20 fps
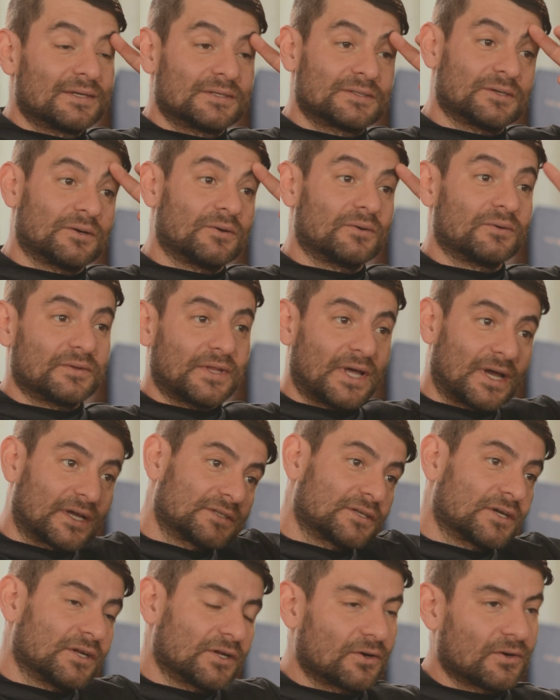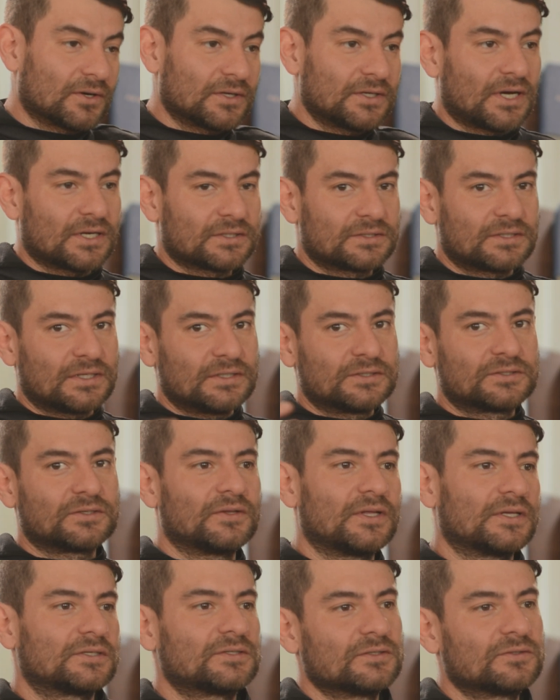So that's going to go to dust. And
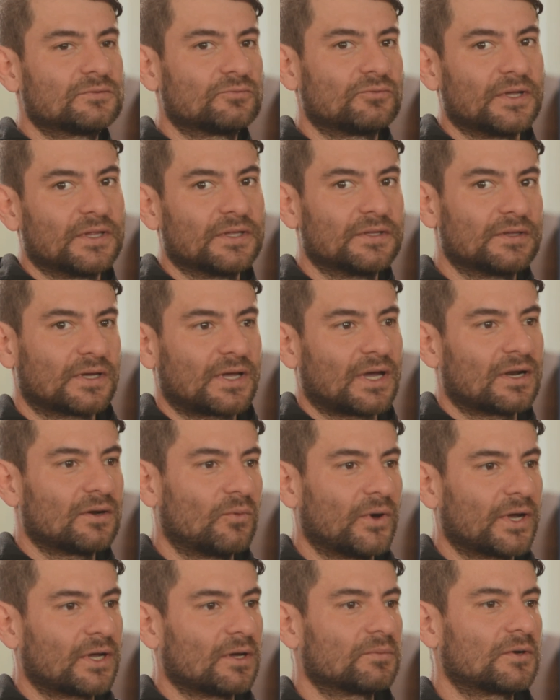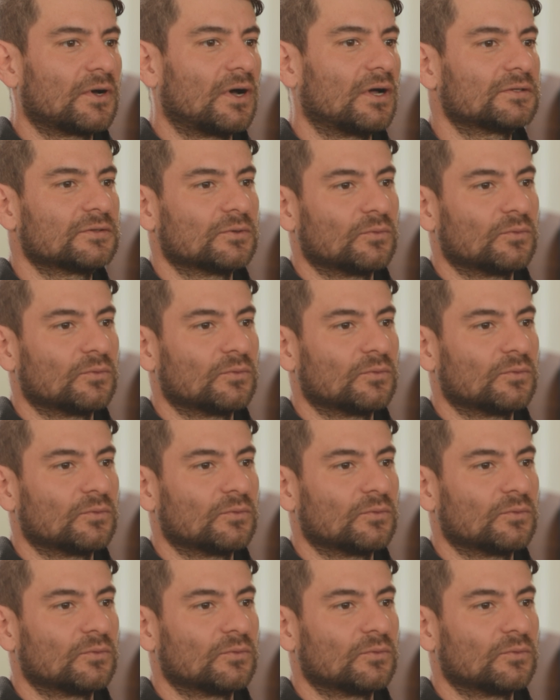so this is really the kind of wake-up call